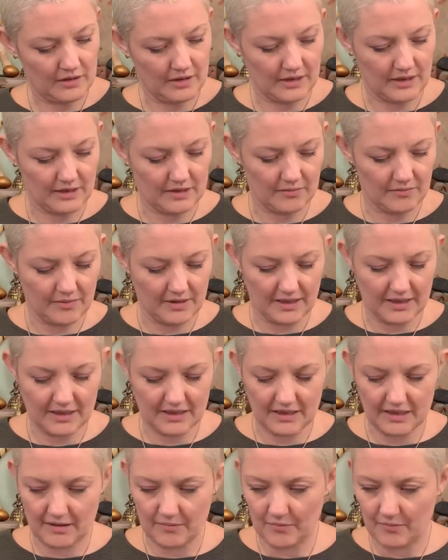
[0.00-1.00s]
Take some nice
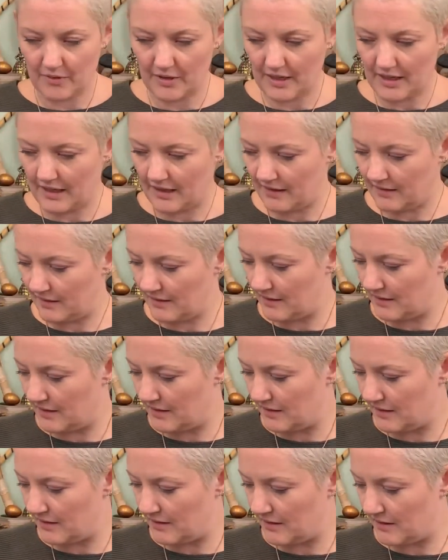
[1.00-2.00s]
deep
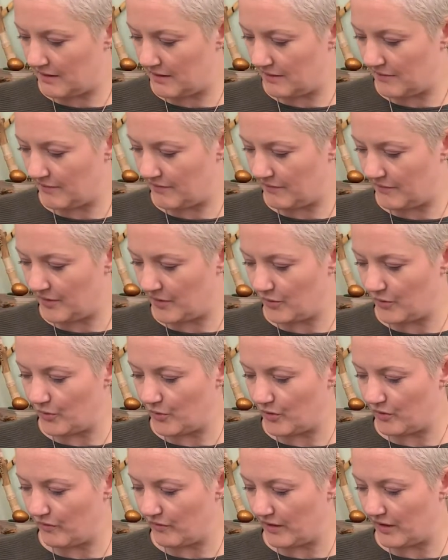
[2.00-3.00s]
breaths. Feel
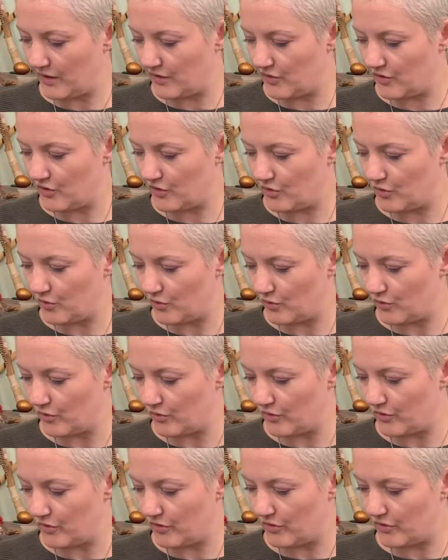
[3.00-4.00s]
those fingers and
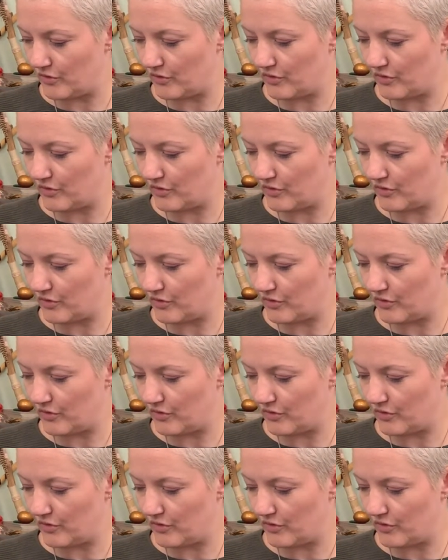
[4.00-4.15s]
toes.